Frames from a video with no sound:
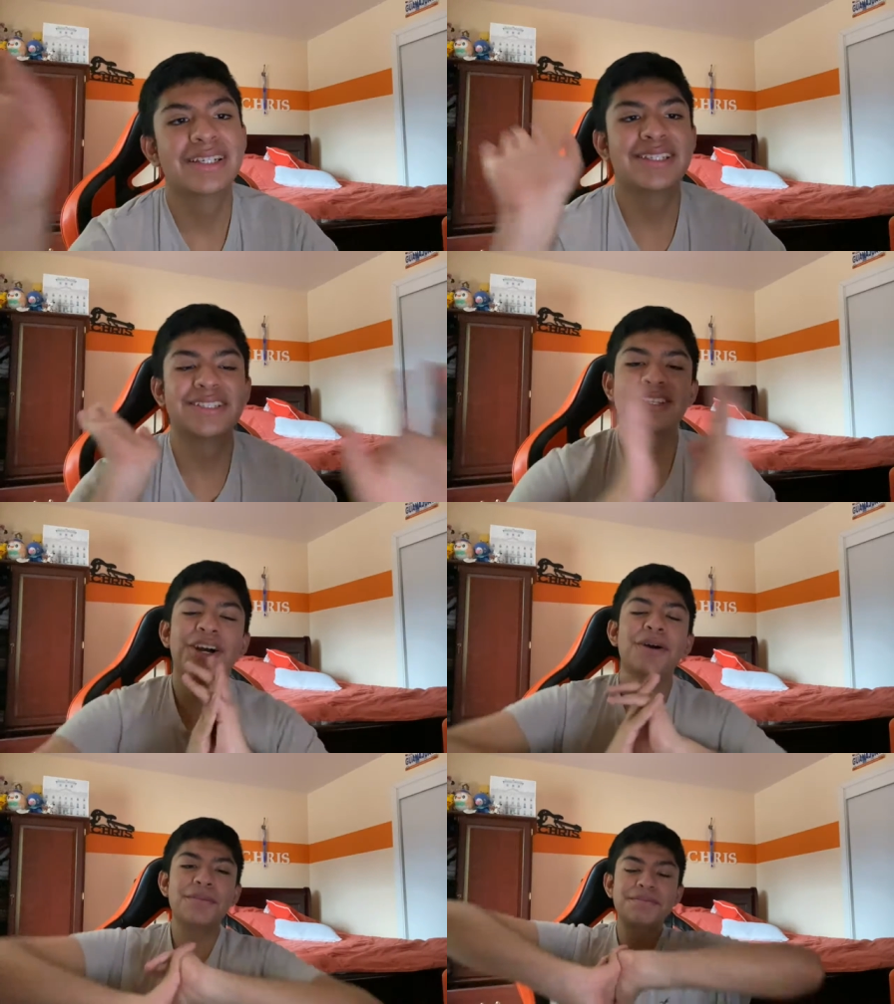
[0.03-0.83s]

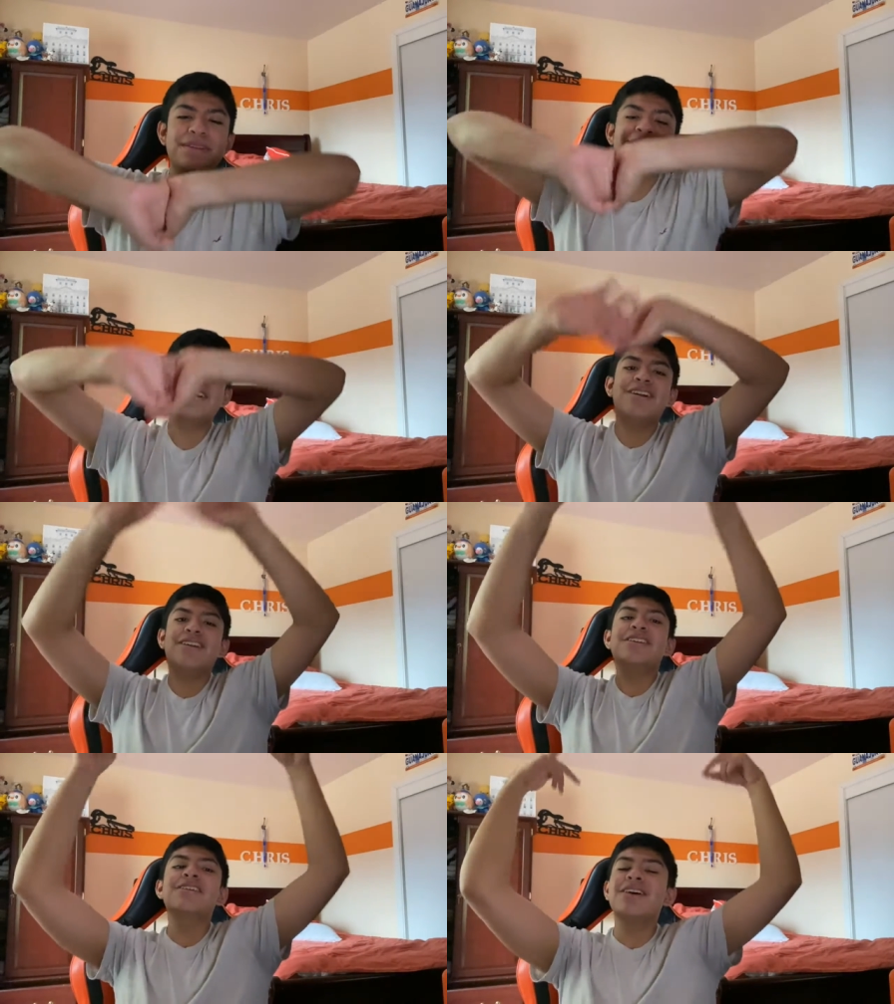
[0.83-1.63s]
So, Miss
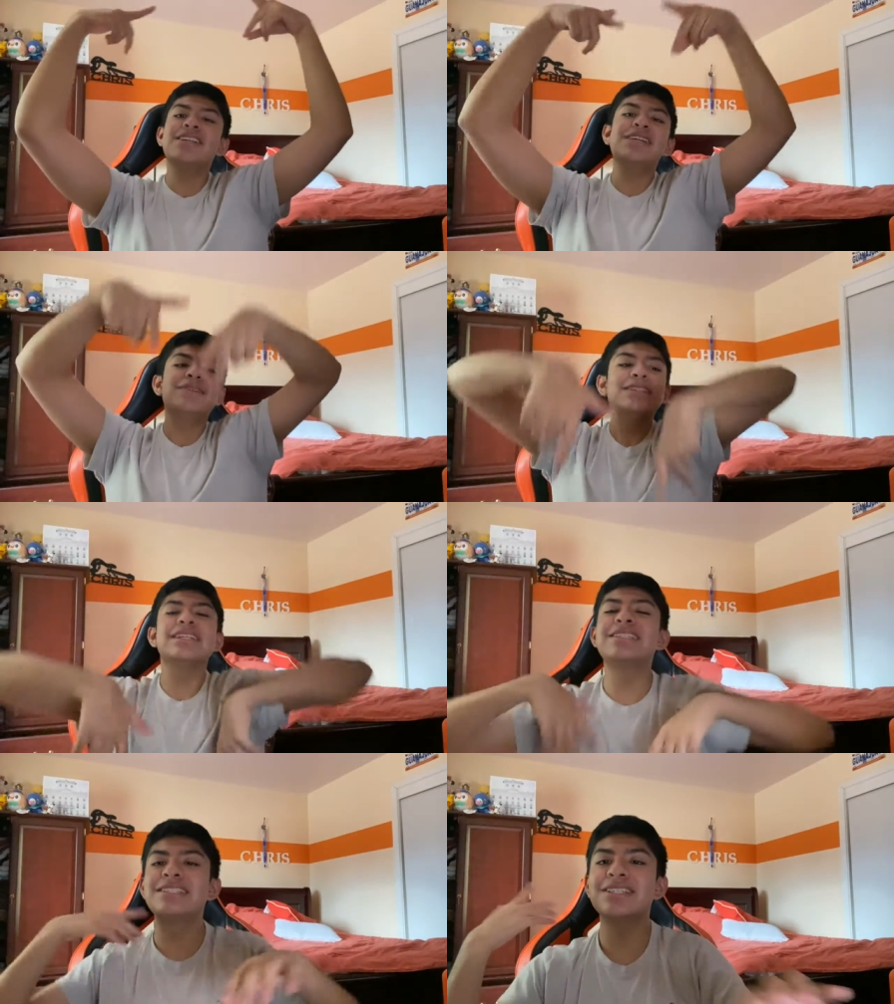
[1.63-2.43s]
Ariana Grande
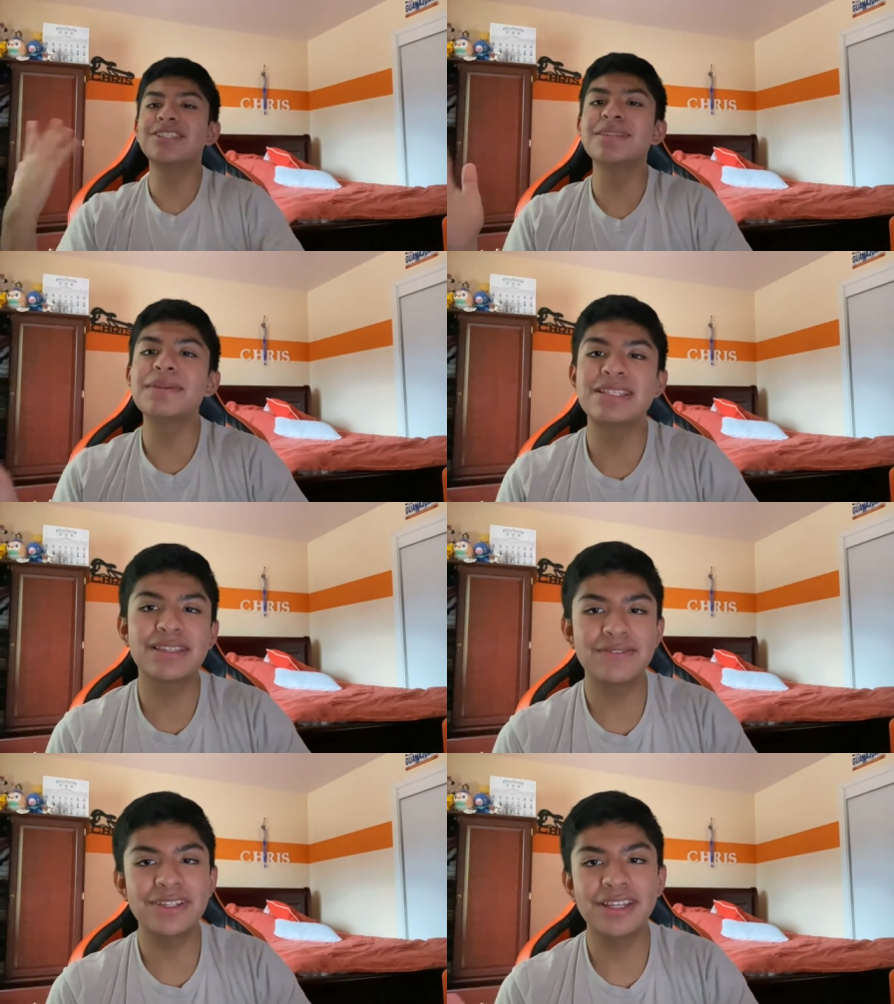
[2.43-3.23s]
released a new music
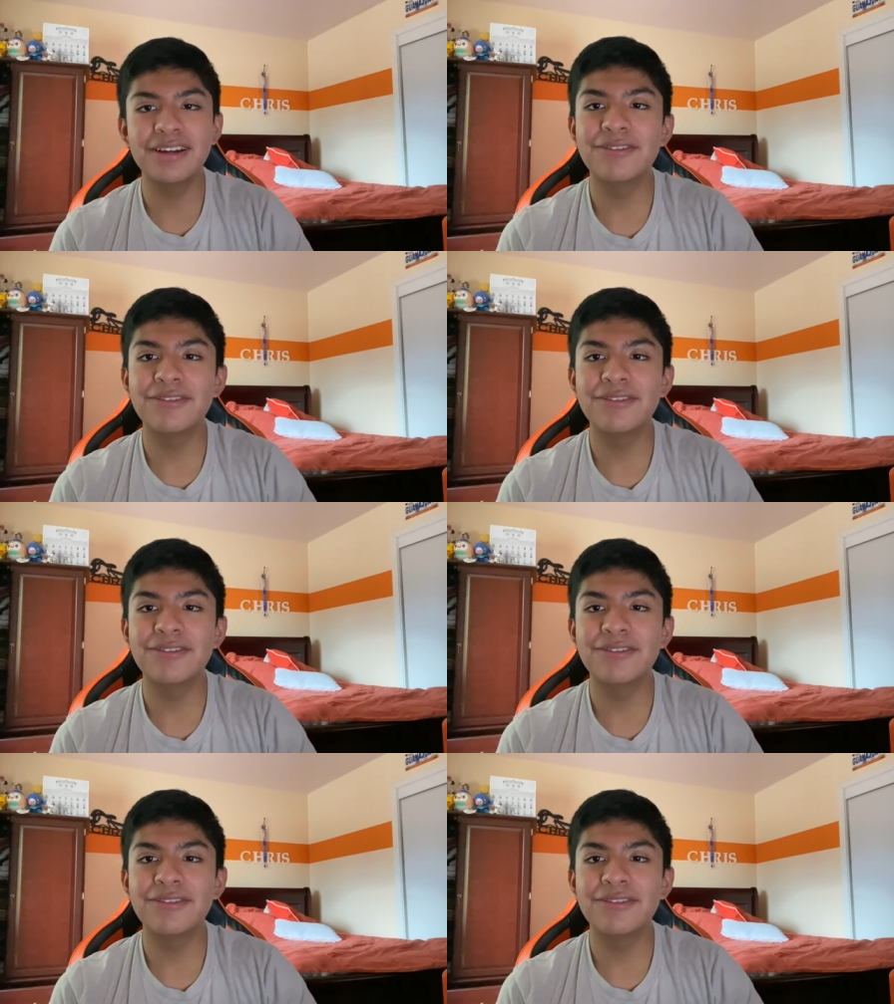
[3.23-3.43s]
video